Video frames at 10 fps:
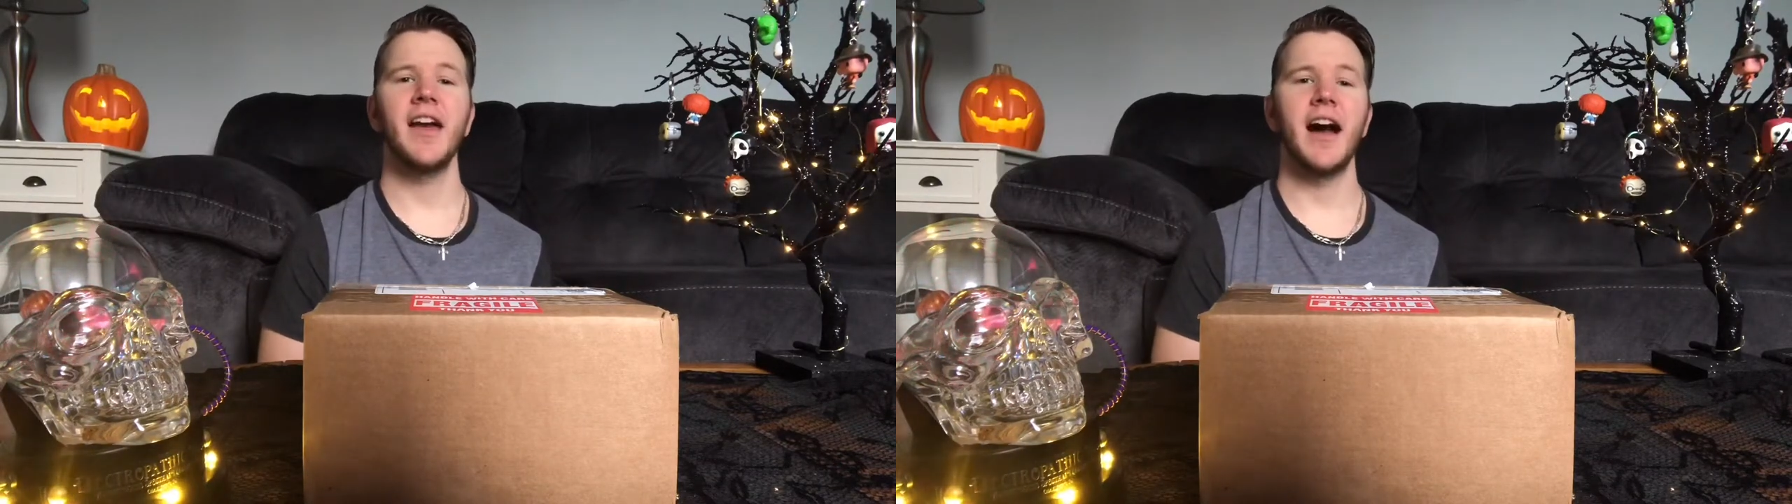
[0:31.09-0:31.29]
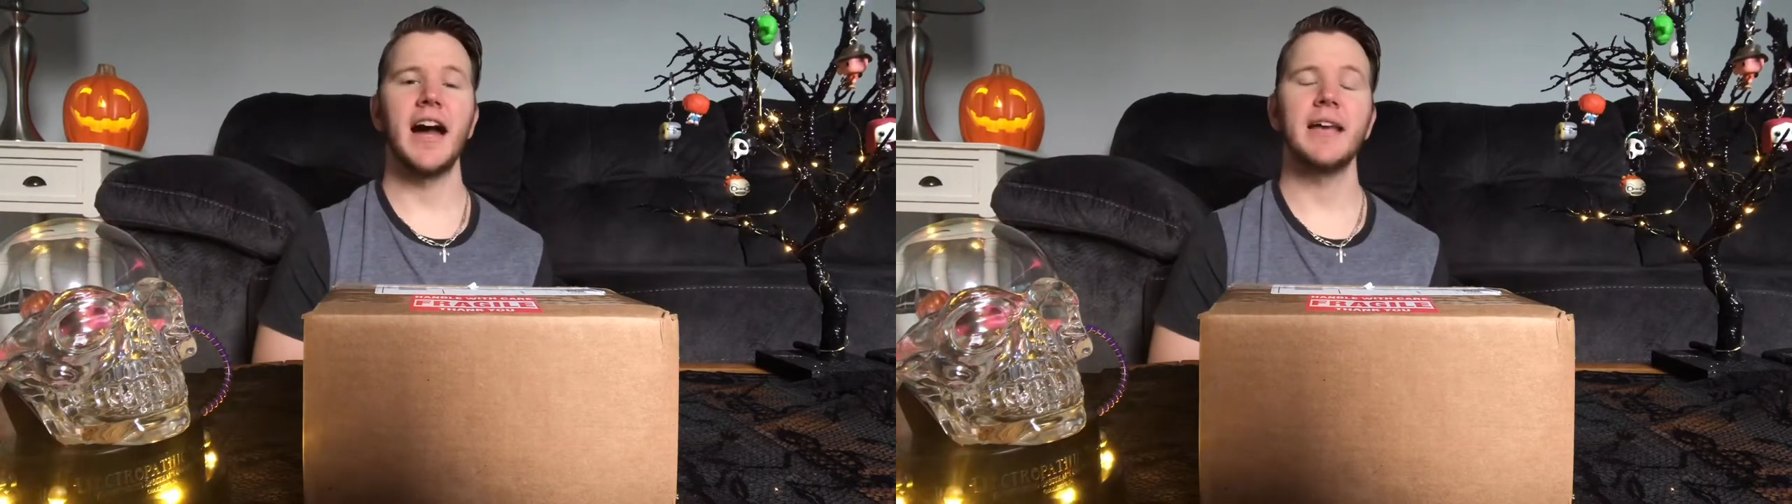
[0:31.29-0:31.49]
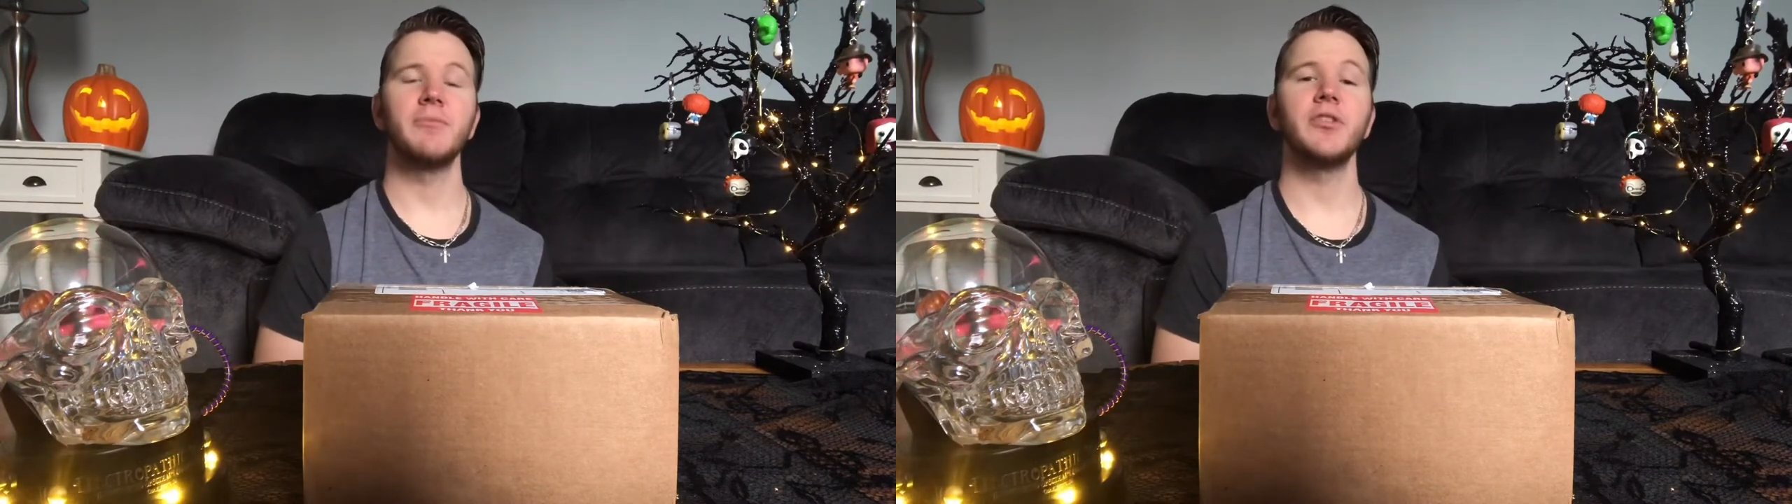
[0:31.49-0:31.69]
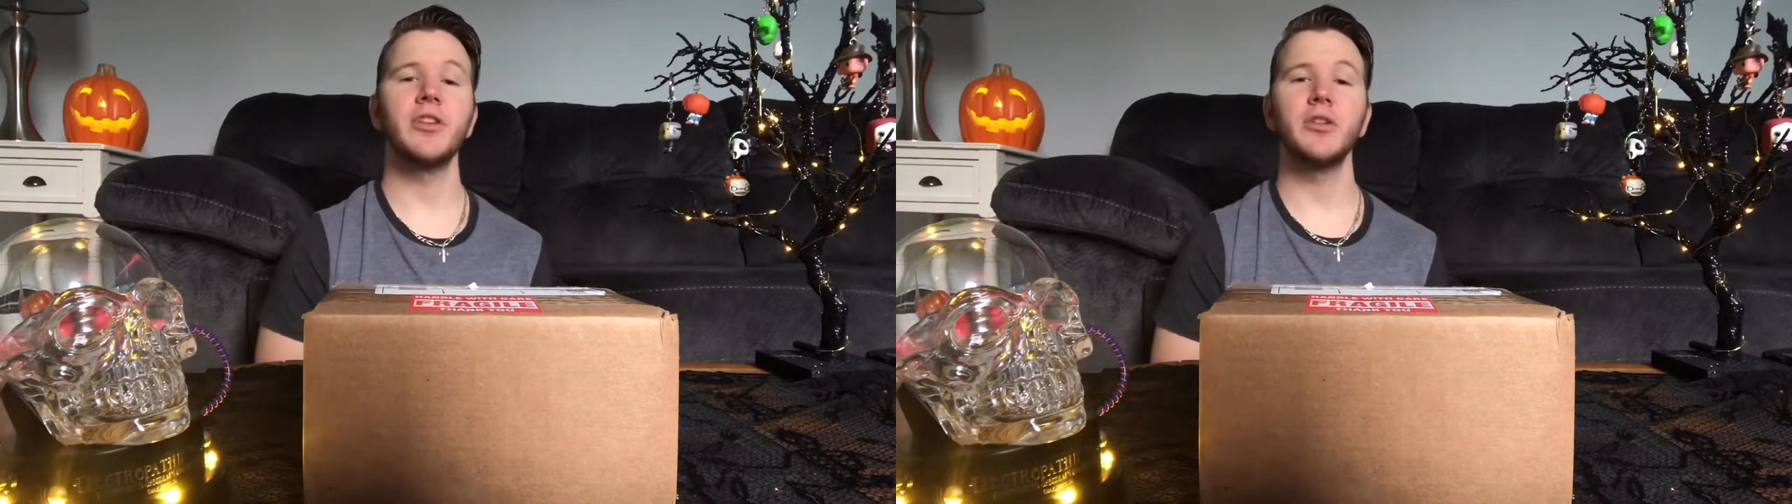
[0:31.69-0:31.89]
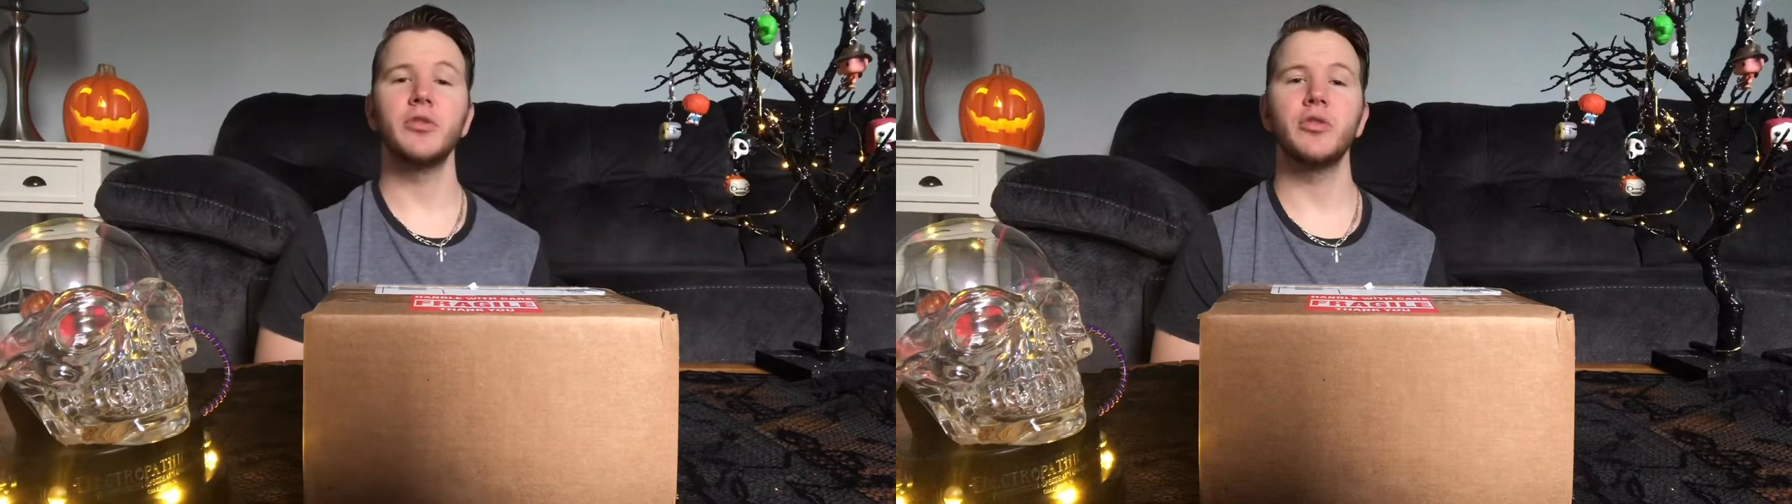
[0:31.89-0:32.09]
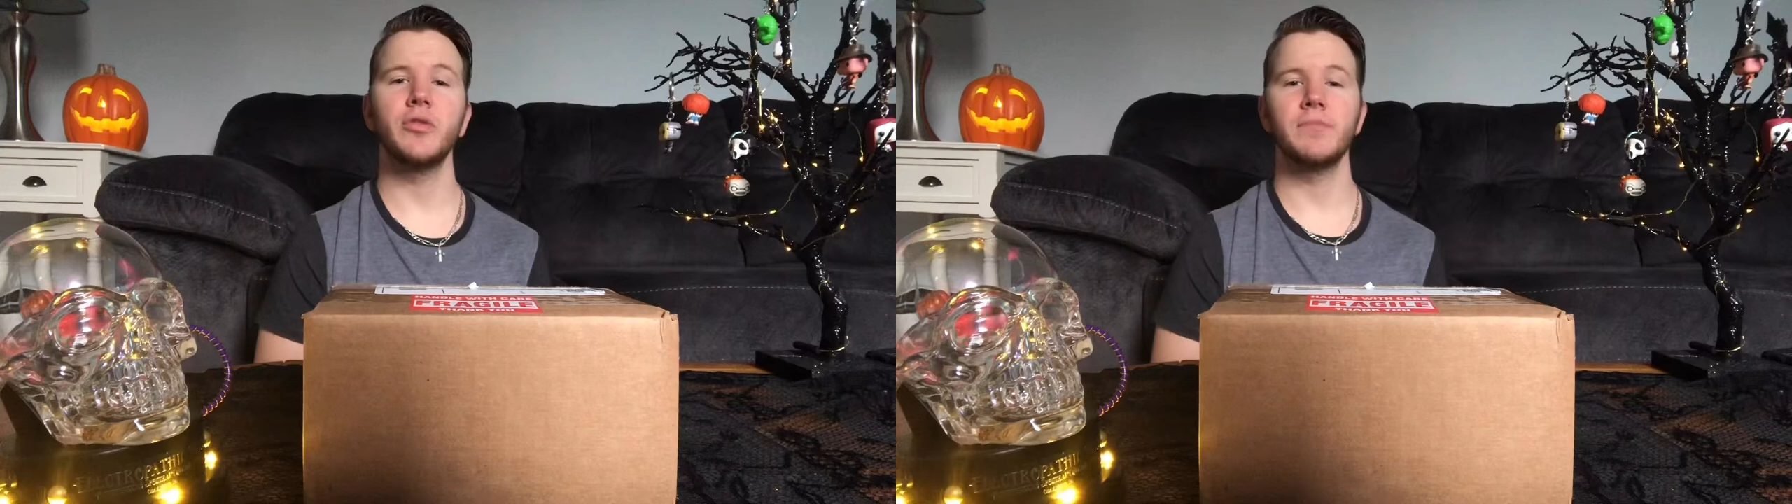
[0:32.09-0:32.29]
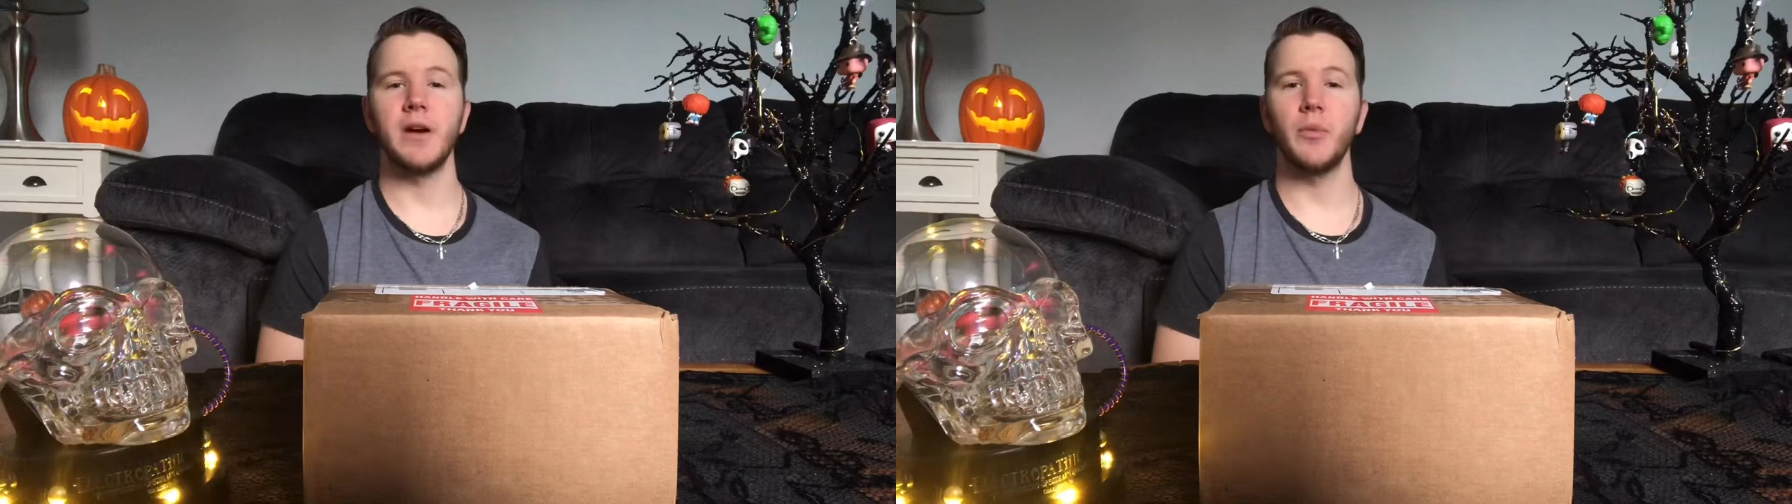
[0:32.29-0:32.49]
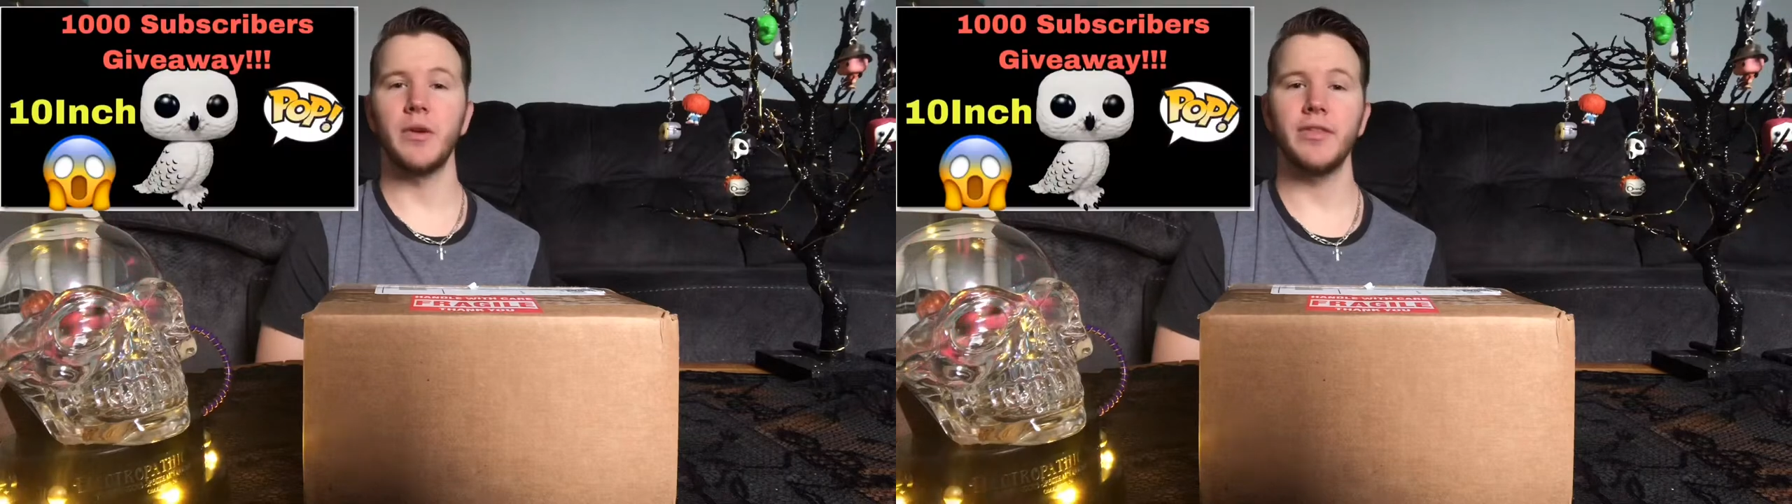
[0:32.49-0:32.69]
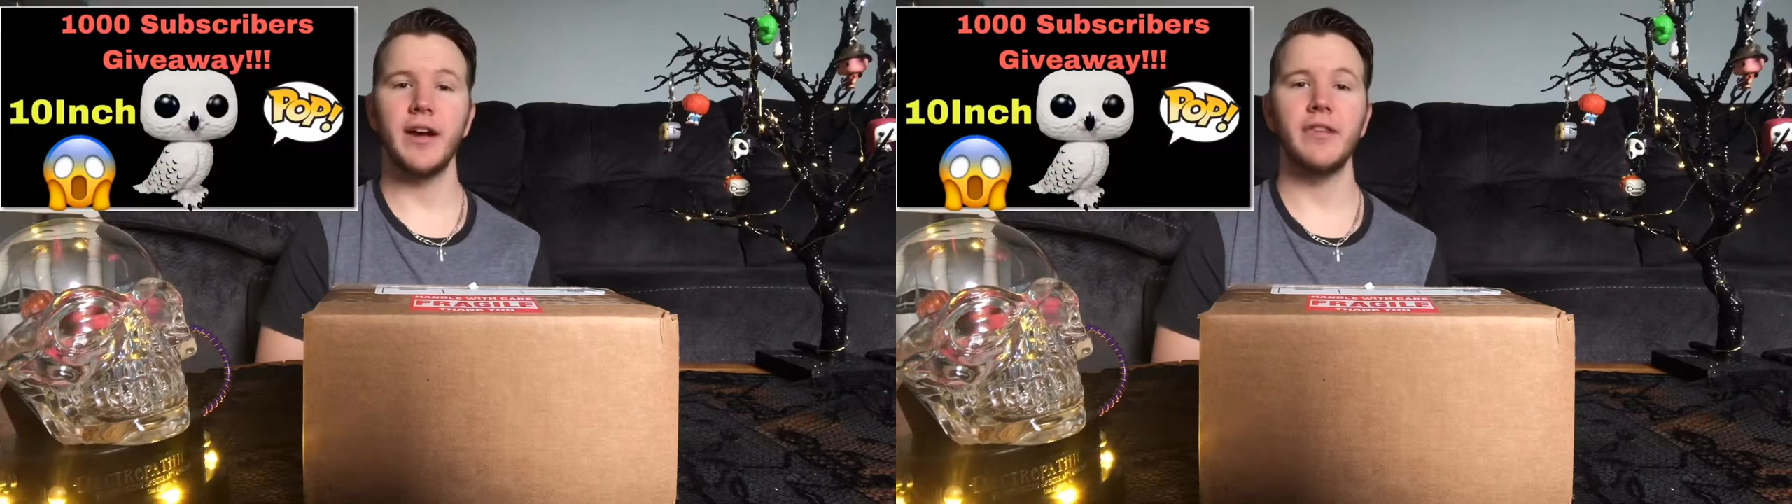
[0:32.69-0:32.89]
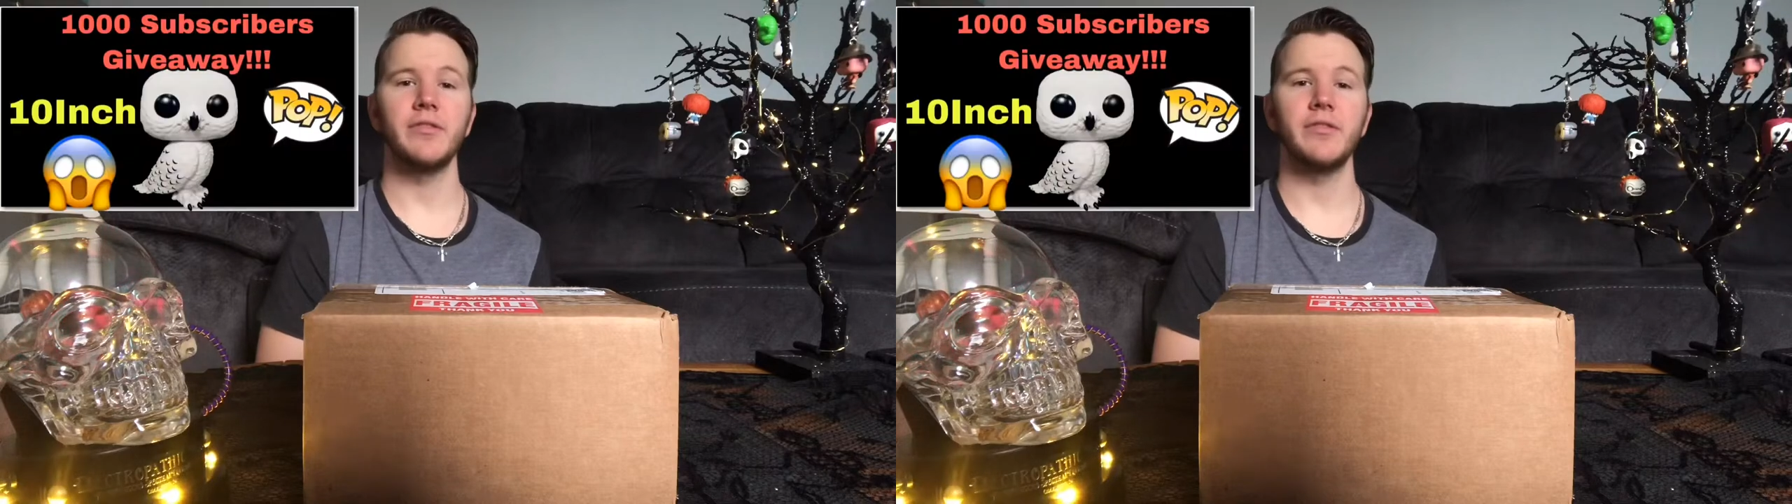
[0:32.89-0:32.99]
I am still doing my 1,000